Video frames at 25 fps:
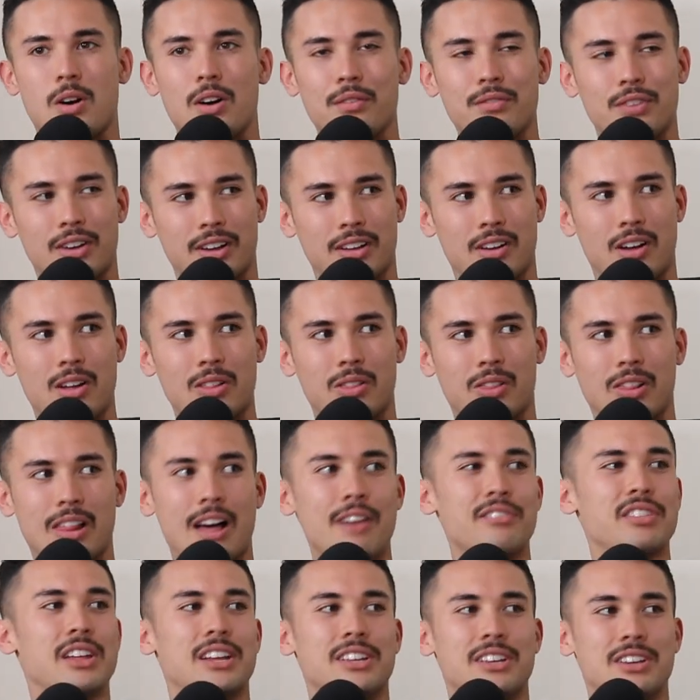In fact, I
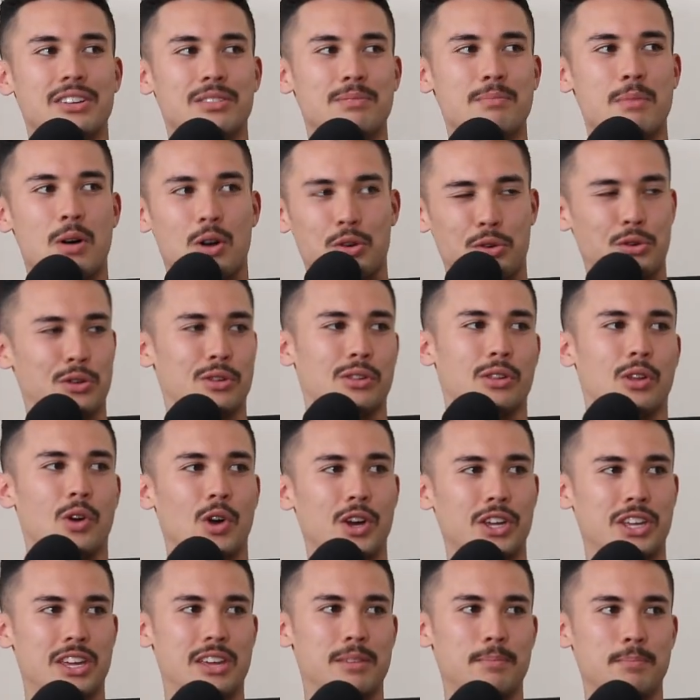love that you might not
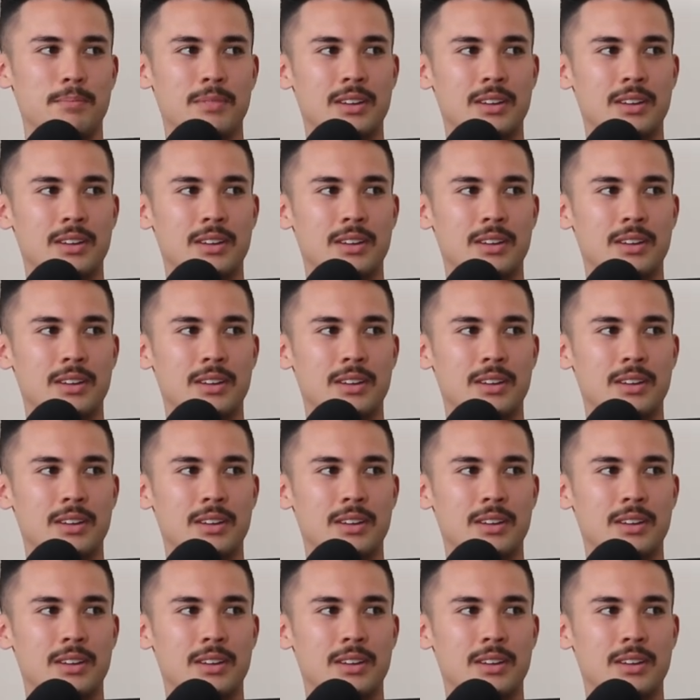like him.